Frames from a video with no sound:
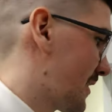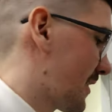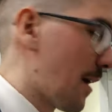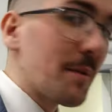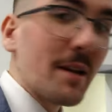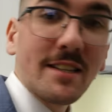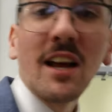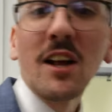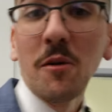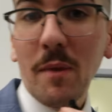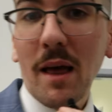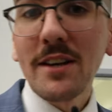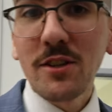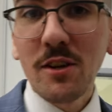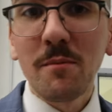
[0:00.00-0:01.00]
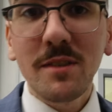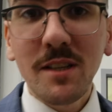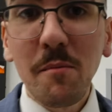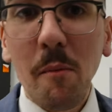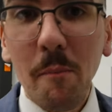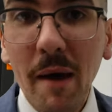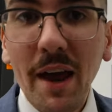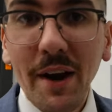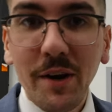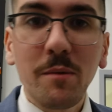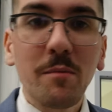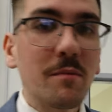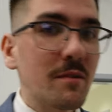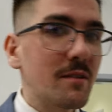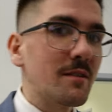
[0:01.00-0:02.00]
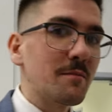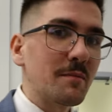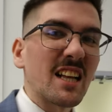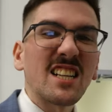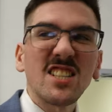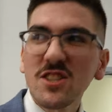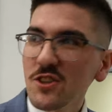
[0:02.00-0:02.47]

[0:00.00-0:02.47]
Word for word: I'm gonna tell him that too. Tell him I'm mad at him.